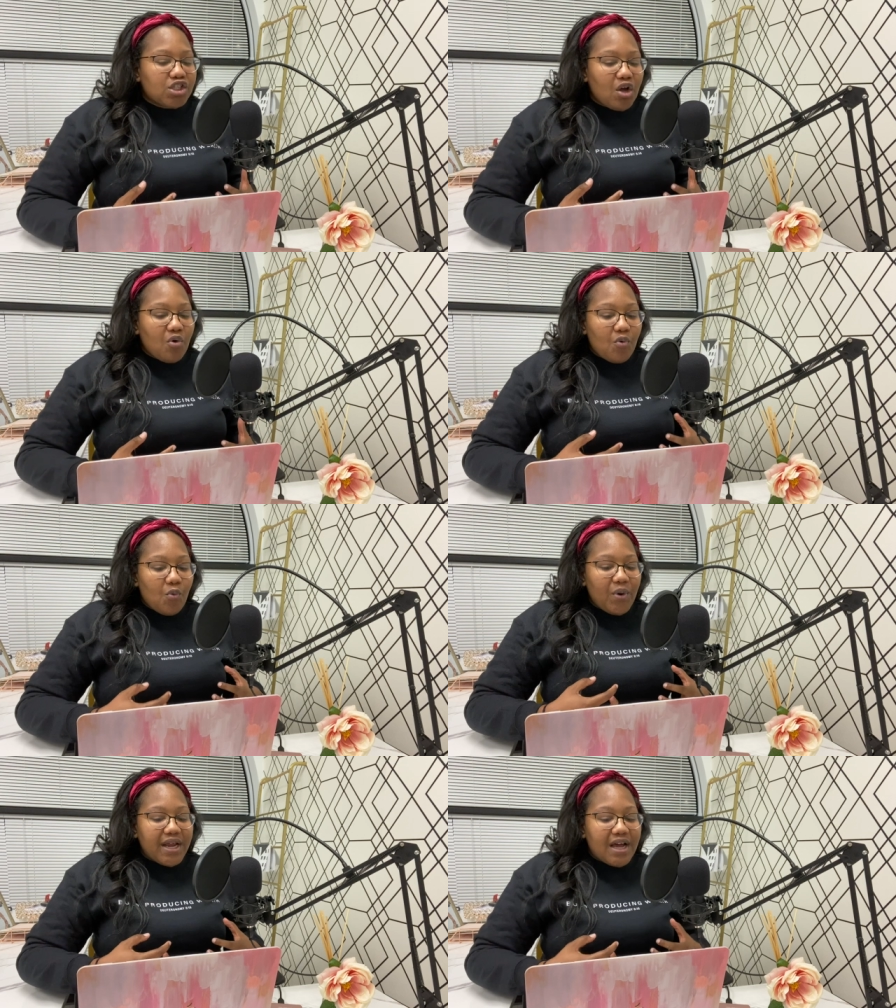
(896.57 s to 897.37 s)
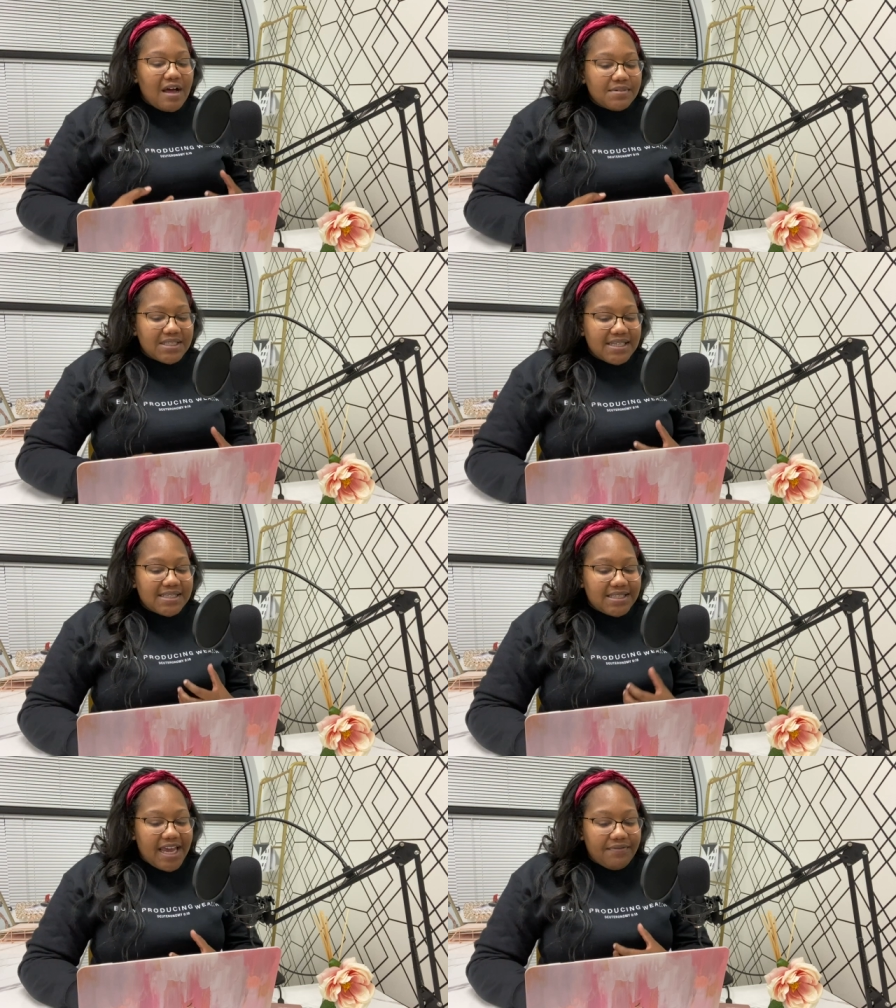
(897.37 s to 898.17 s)
So when it comes to
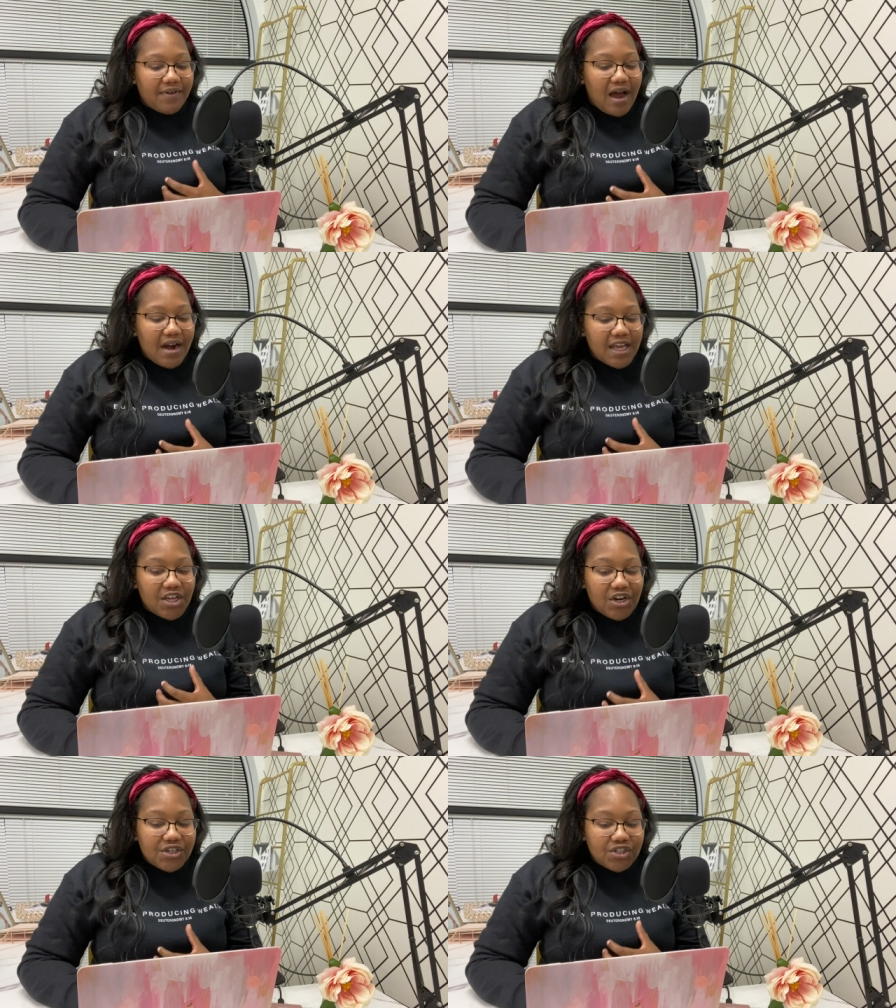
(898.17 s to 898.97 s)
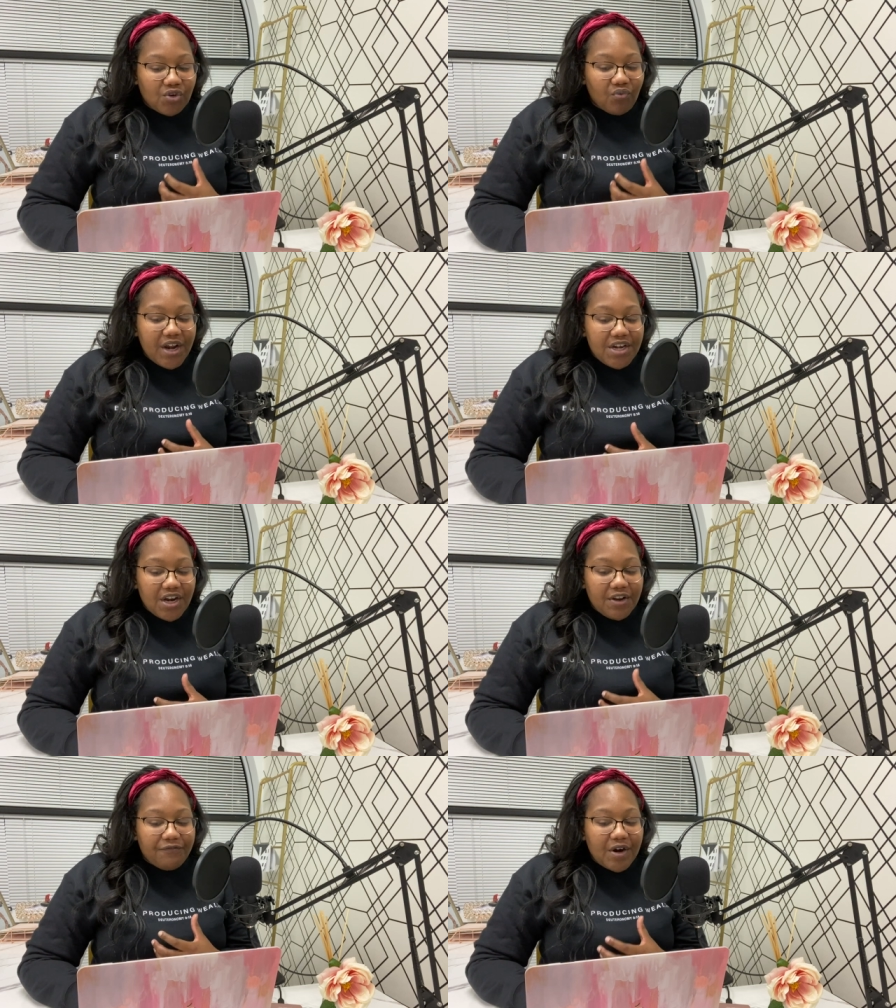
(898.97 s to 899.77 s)
safeguarding your
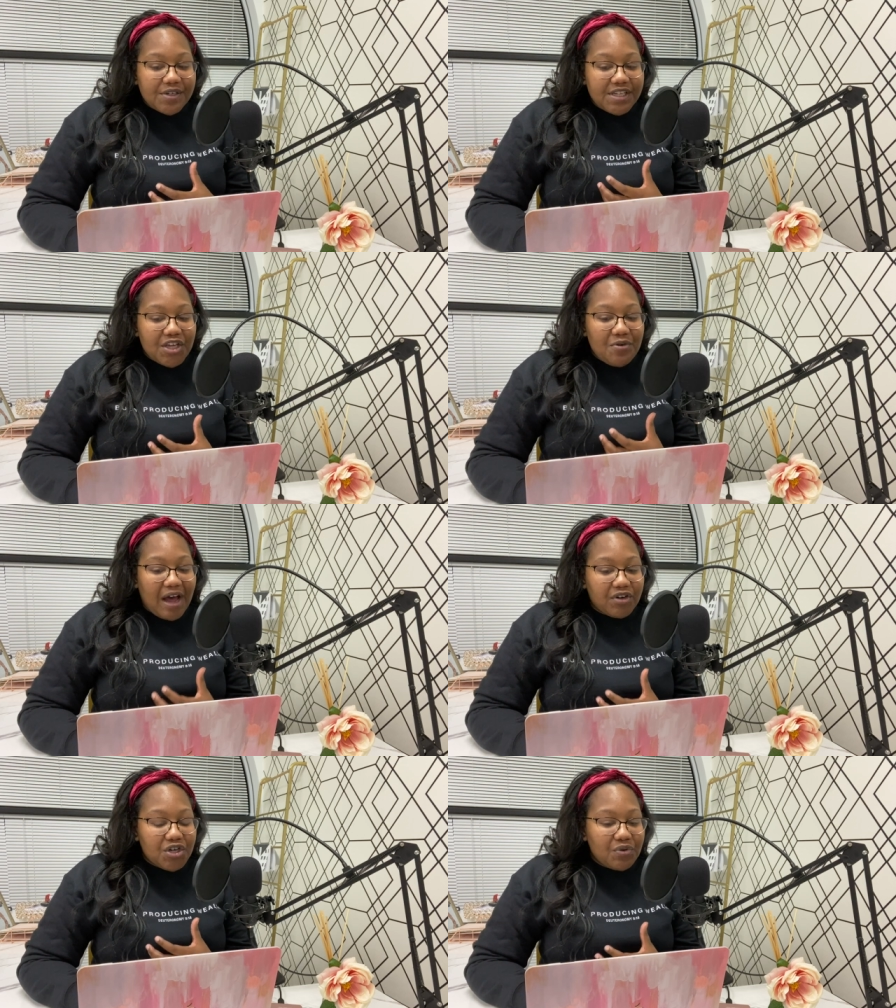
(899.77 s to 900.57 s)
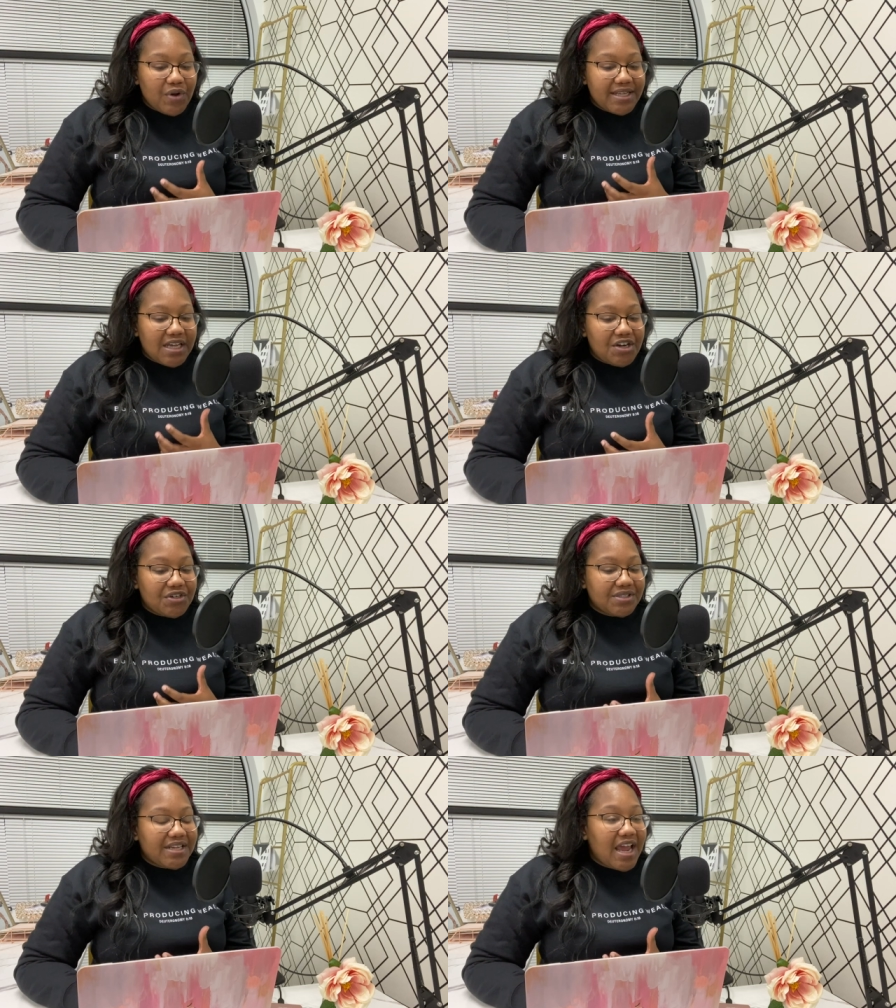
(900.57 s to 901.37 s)
surrender, the first thing you have to do is
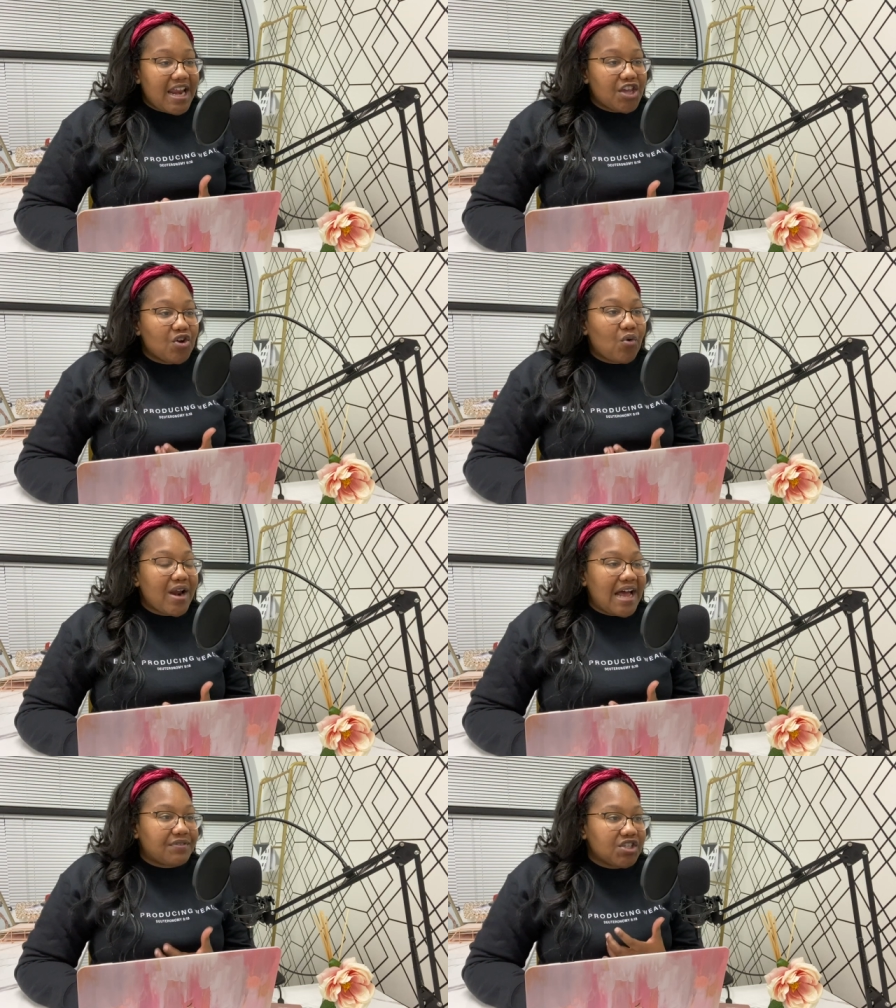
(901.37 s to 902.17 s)
understand that you're going to have to